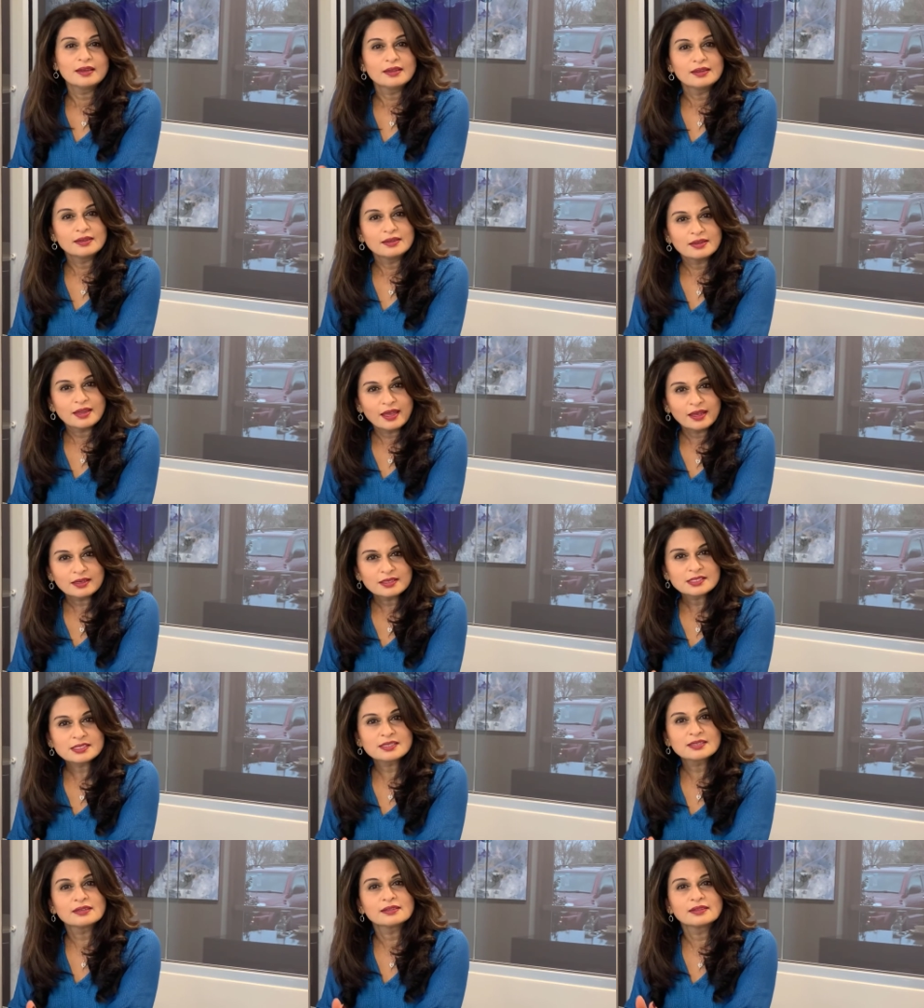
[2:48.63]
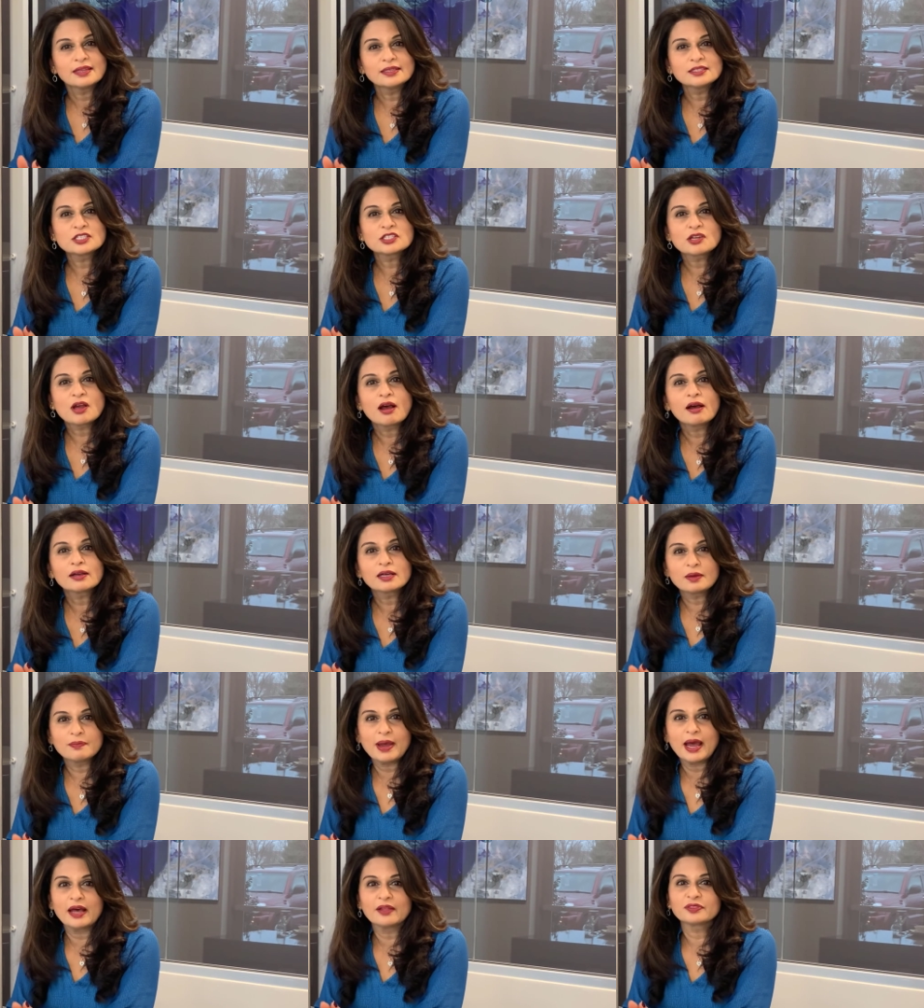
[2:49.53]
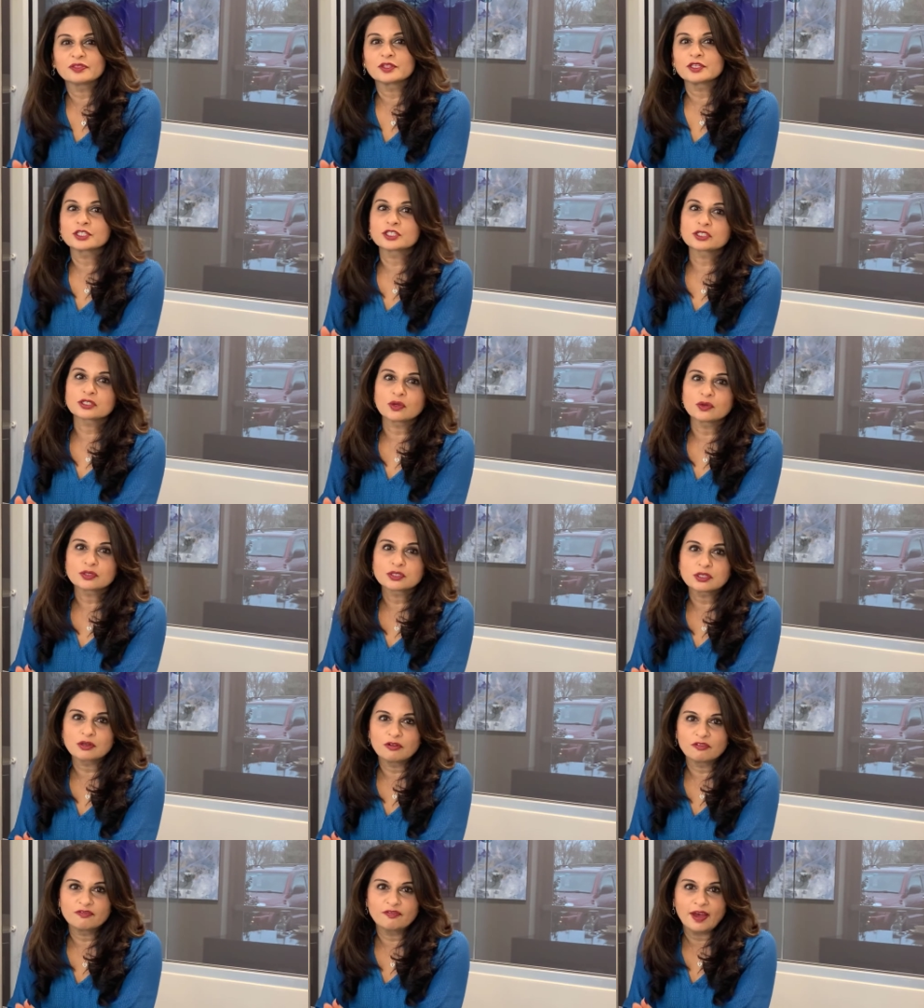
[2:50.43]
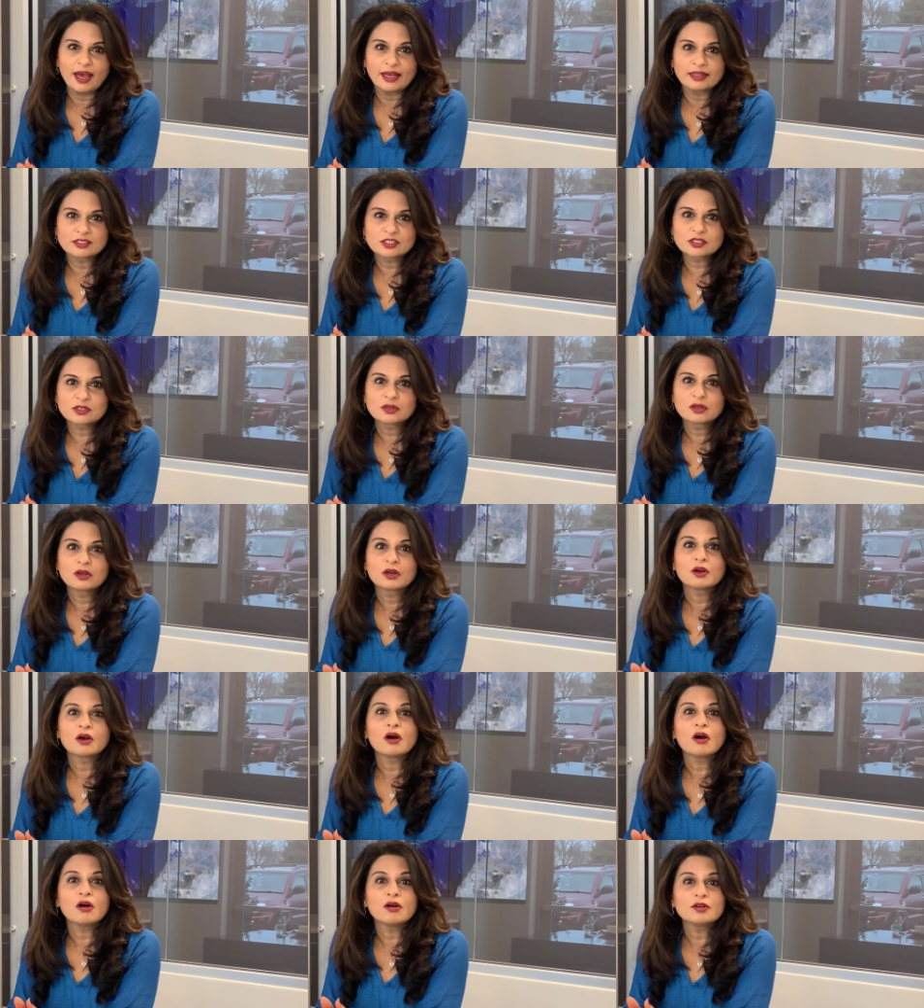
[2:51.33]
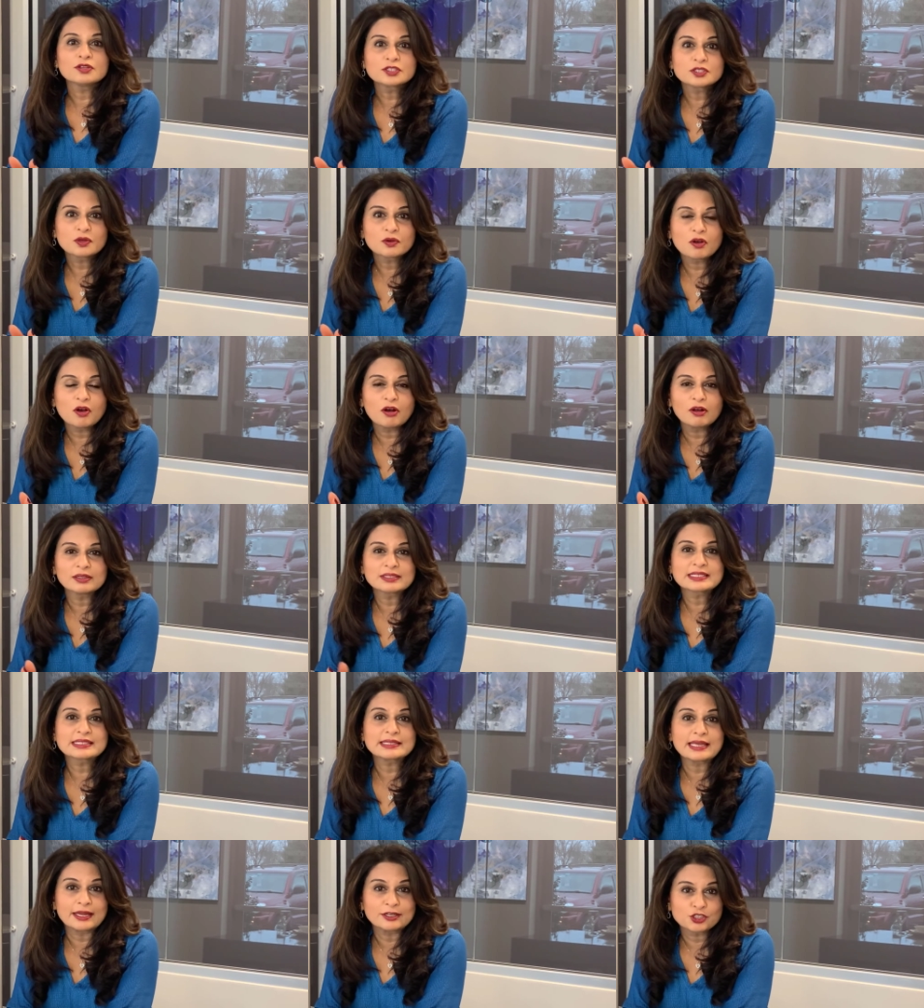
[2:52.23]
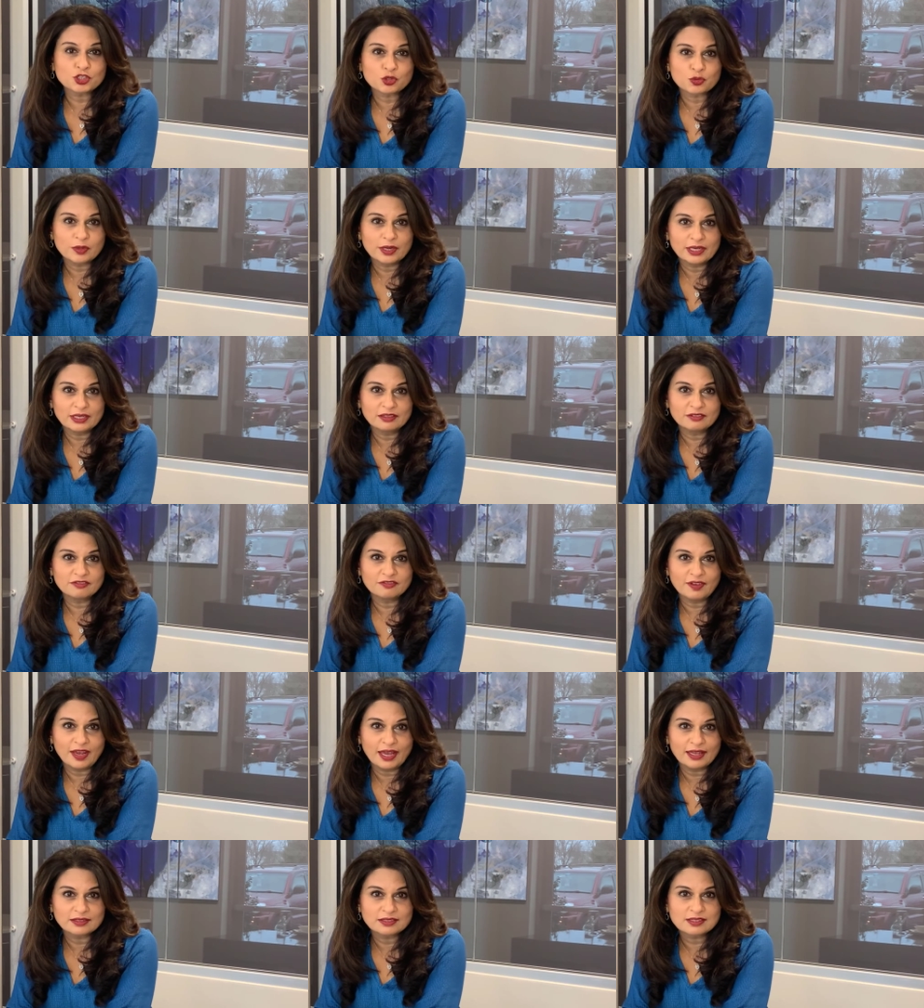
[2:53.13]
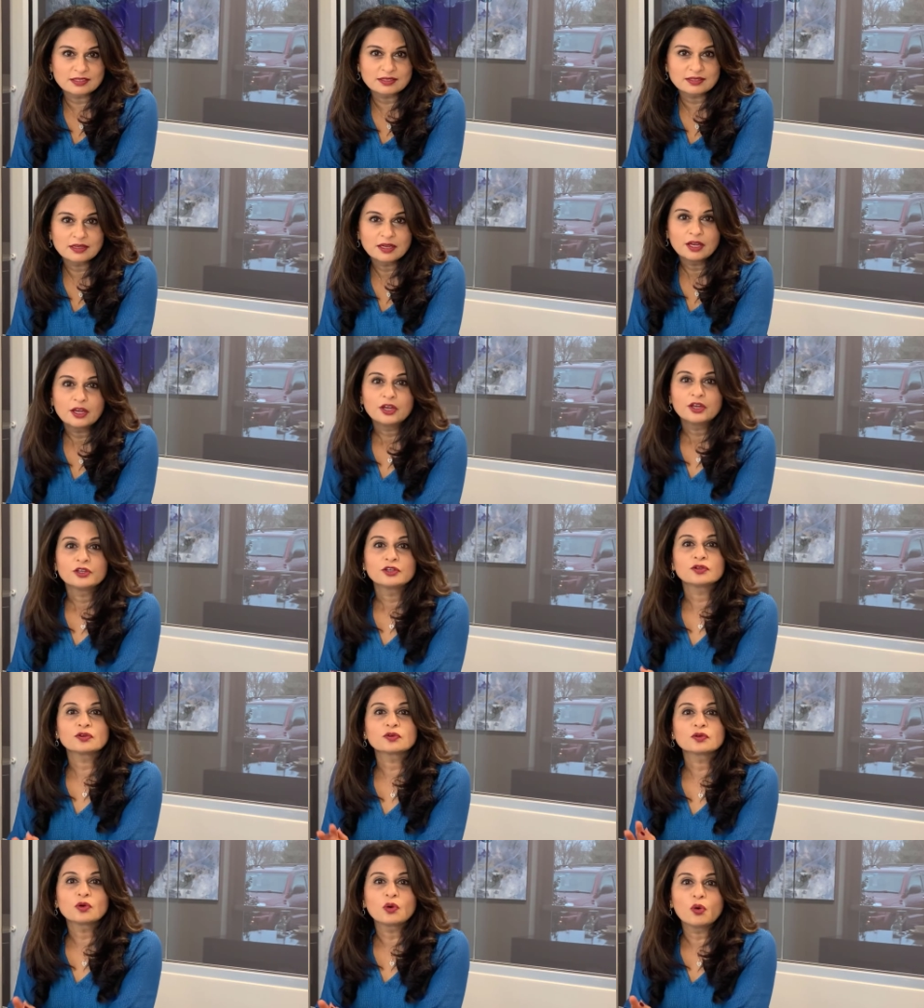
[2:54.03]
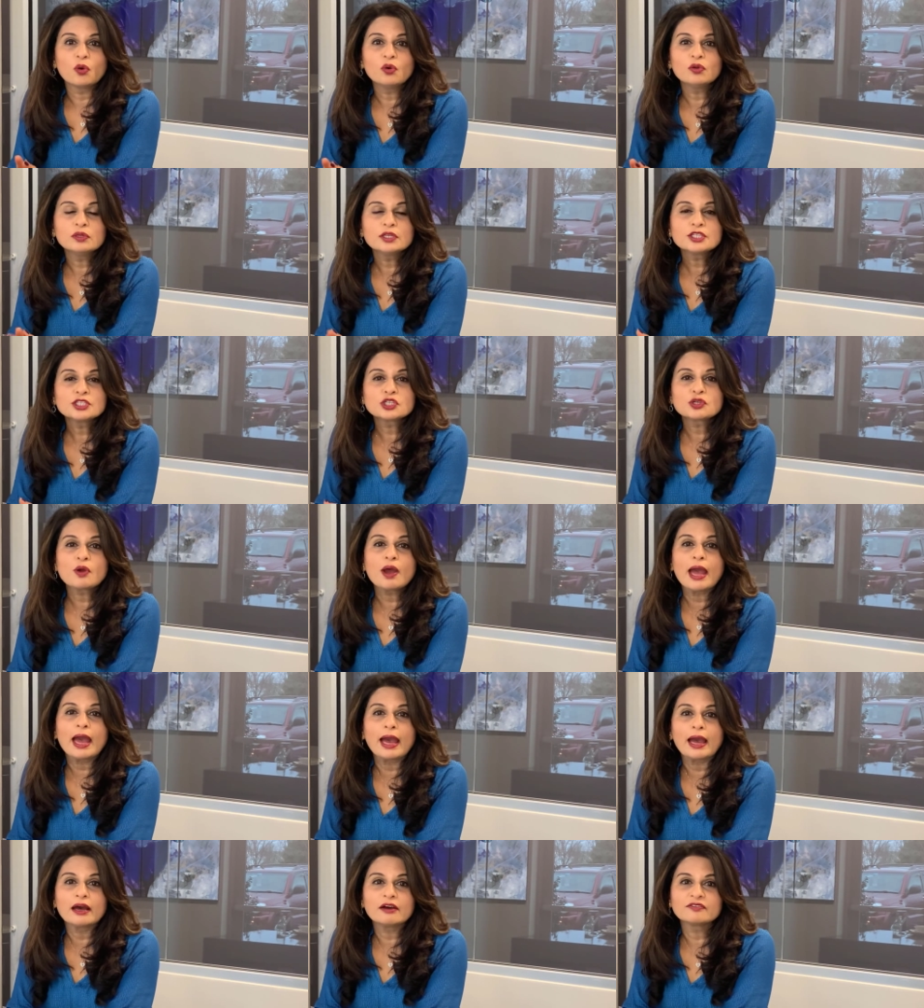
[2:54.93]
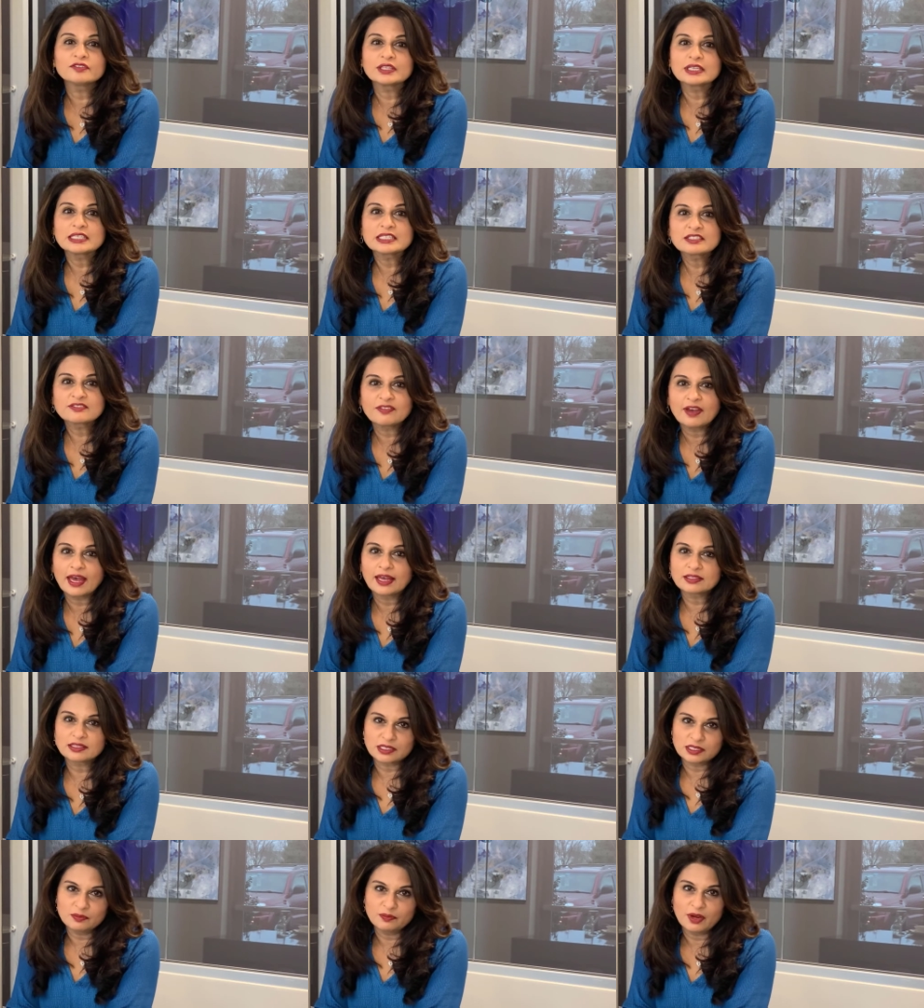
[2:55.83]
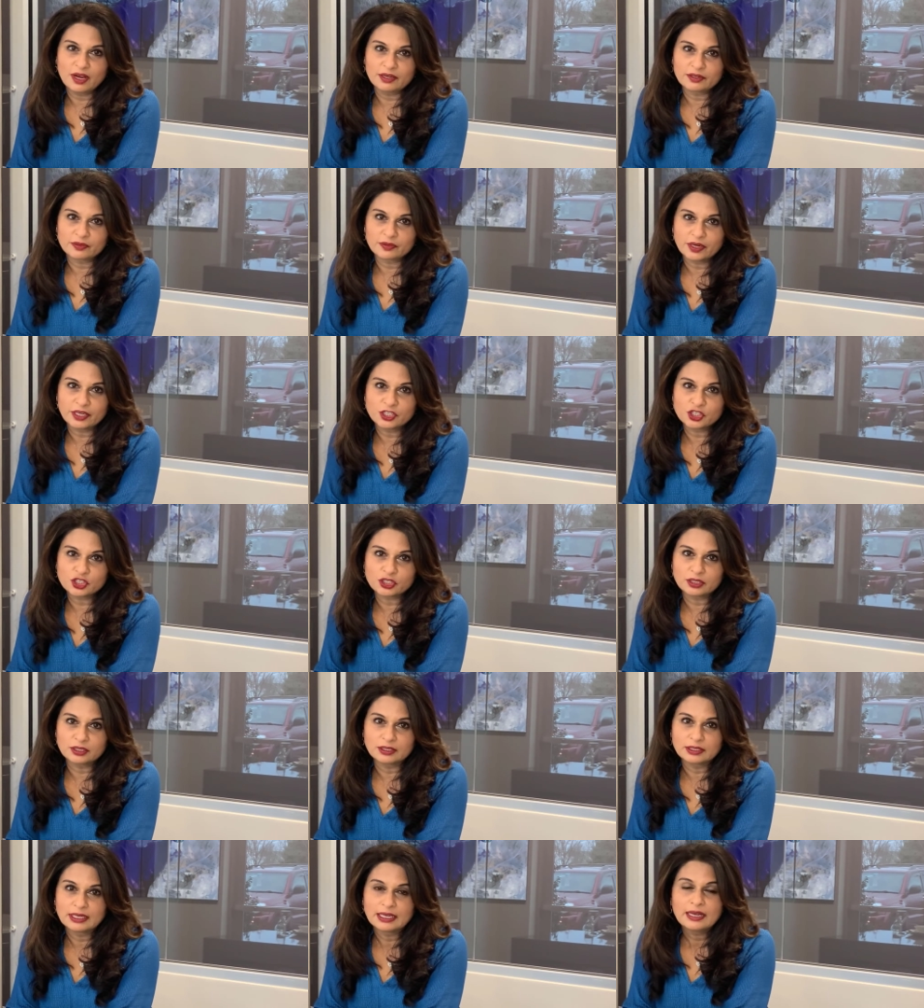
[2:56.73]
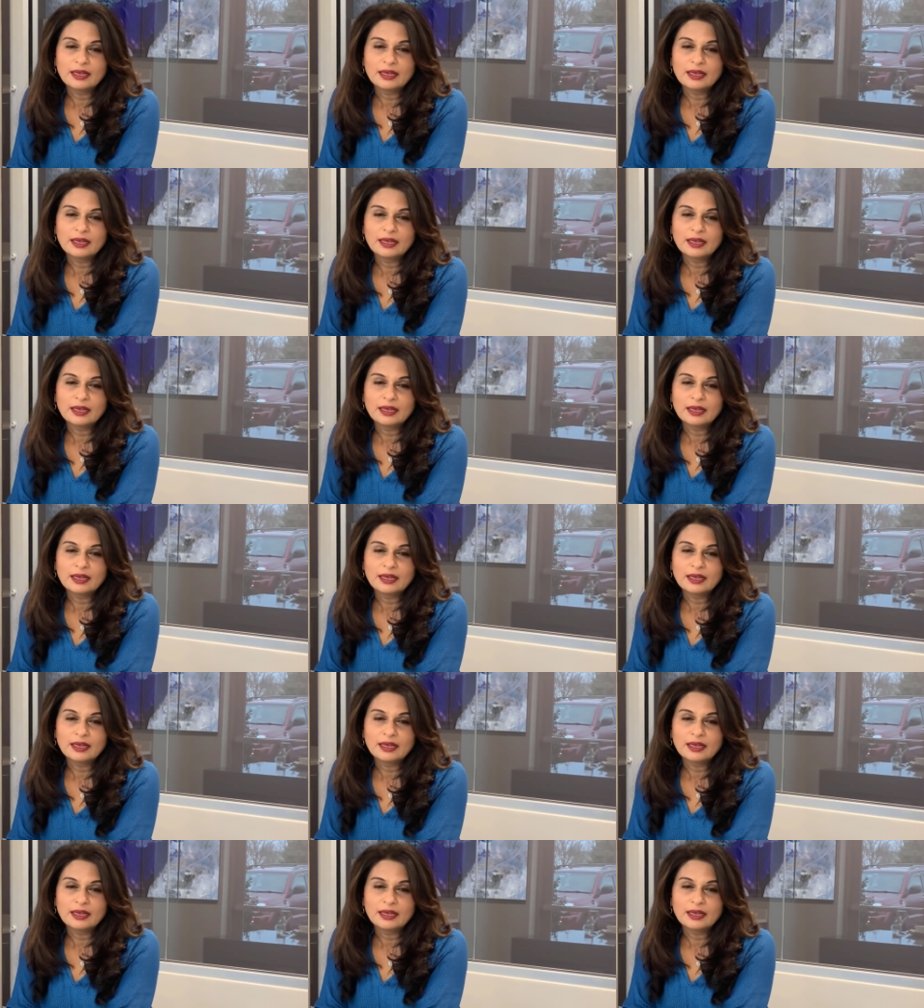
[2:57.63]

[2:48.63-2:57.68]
Next, let's talk about the so-so fats, also called saturated fats. Your goal is to have these fats in moderation.